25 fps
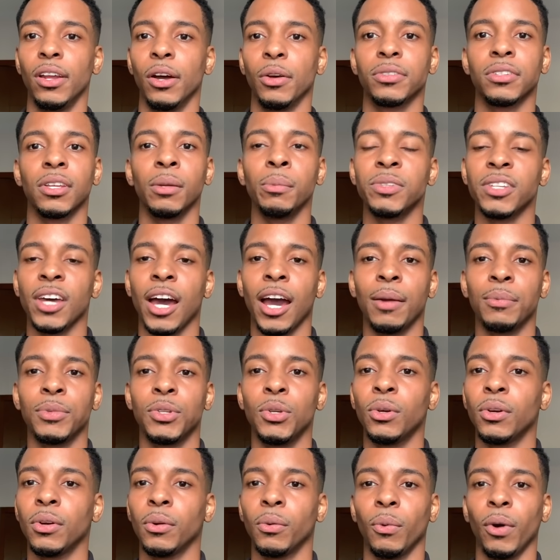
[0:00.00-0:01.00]
sometimes you
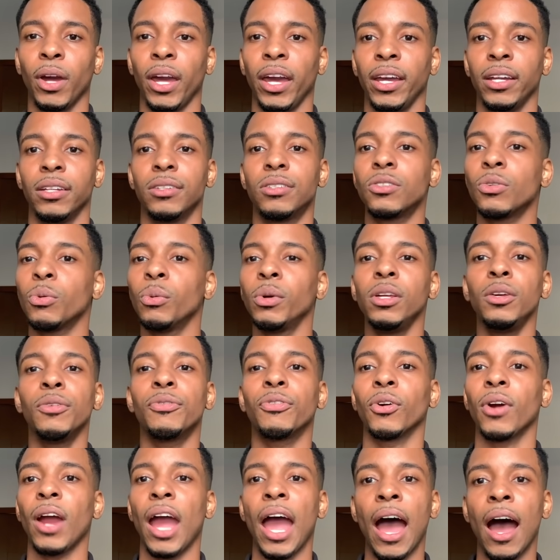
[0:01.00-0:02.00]
can wait
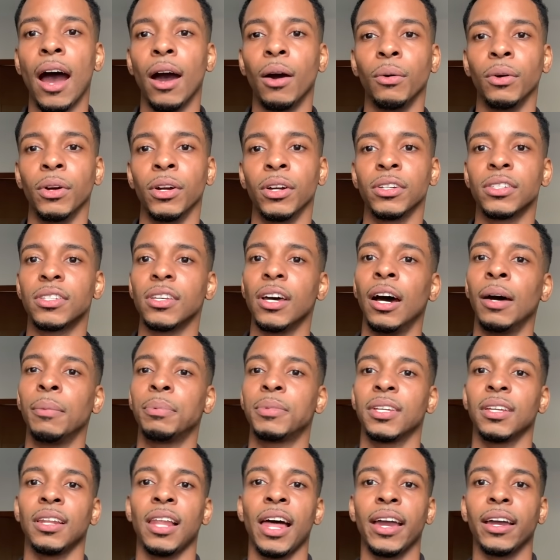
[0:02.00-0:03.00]
24 hours up
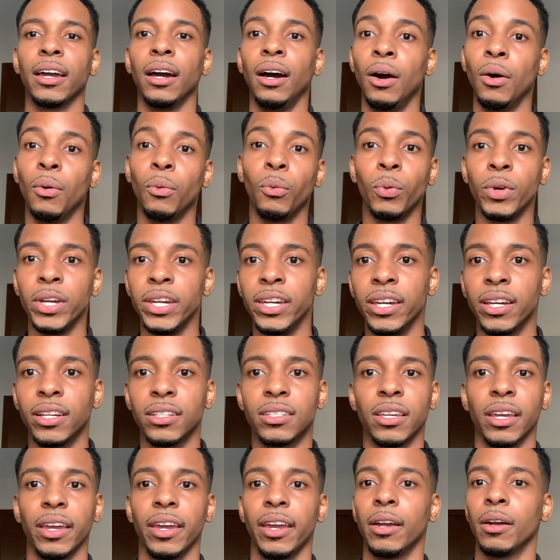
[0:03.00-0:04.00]
to like a week
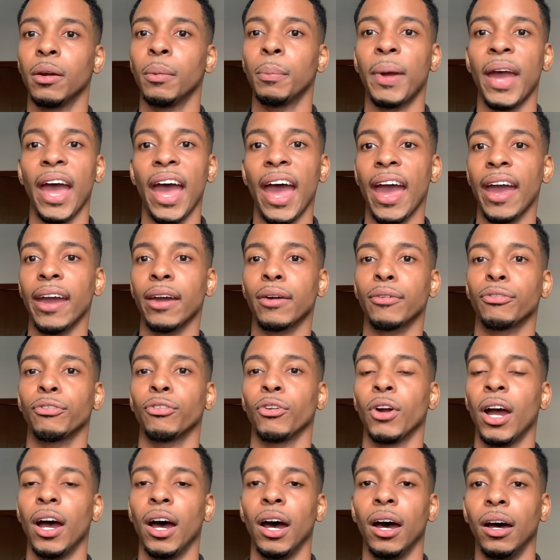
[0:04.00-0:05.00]
to hear back
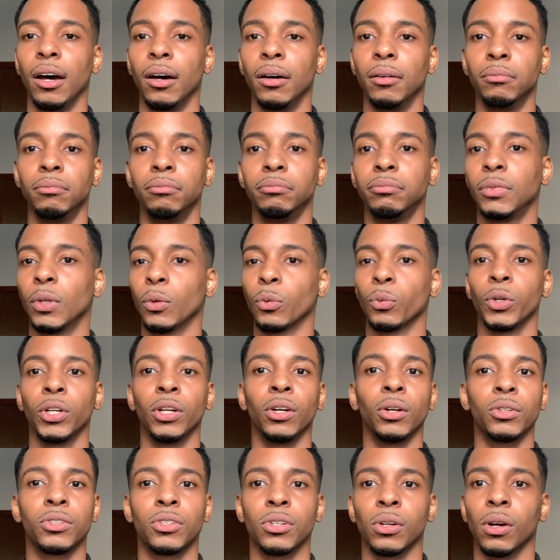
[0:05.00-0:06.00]
from the
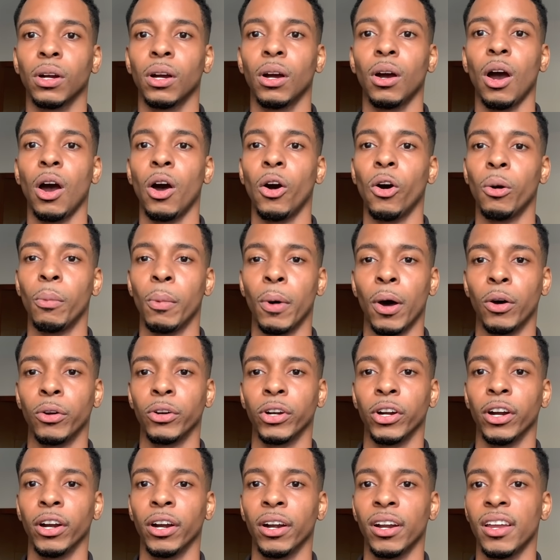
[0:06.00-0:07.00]
realtor or
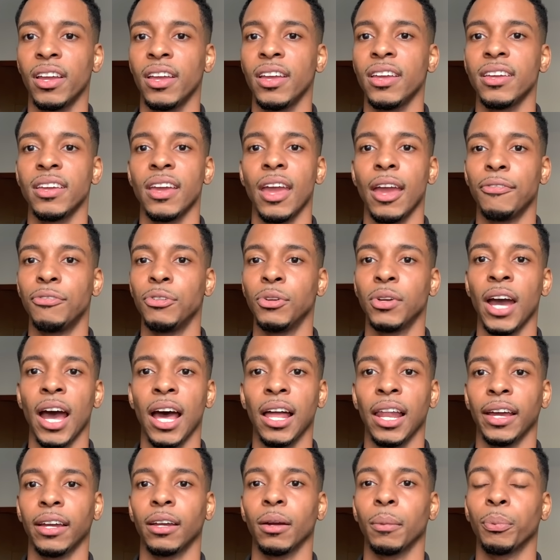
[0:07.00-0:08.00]
homeowner if you got
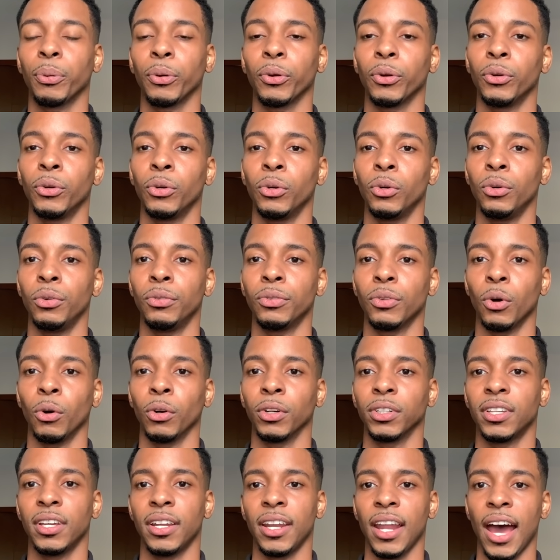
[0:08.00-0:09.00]
like approved or
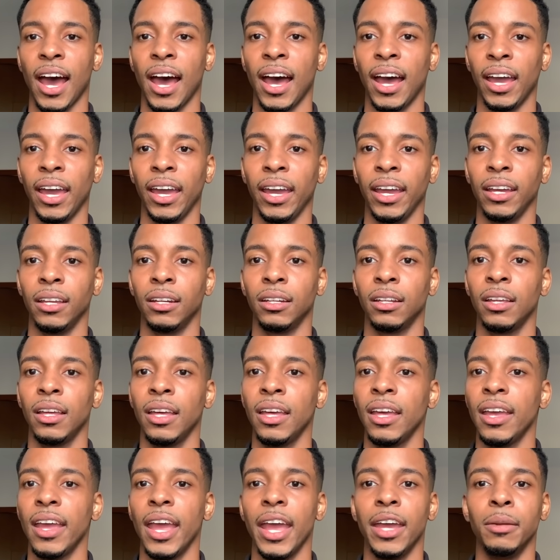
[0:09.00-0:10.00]
denied.
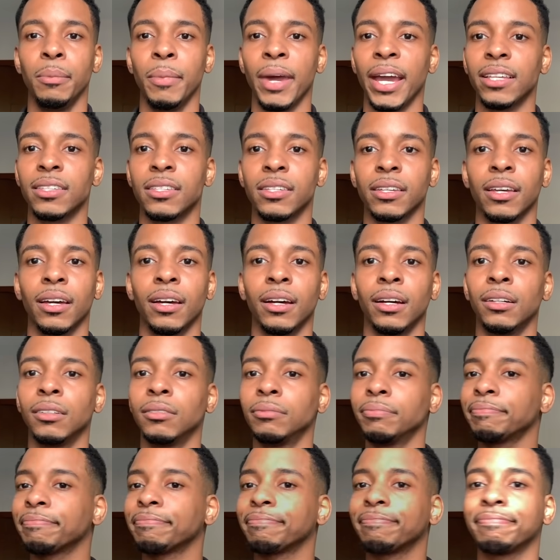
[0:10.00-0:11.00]
In
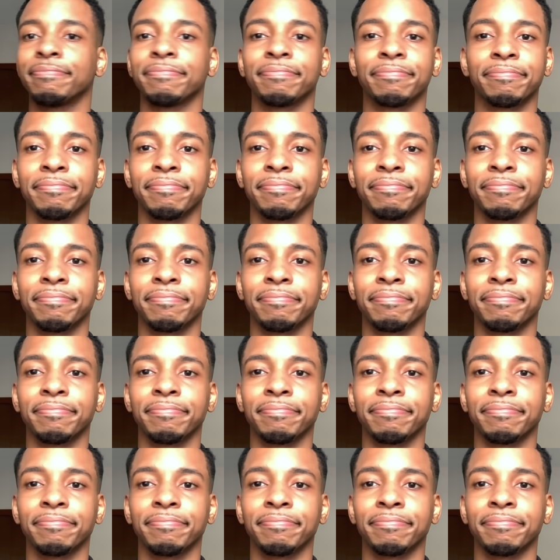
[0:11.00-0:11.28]
Mexico,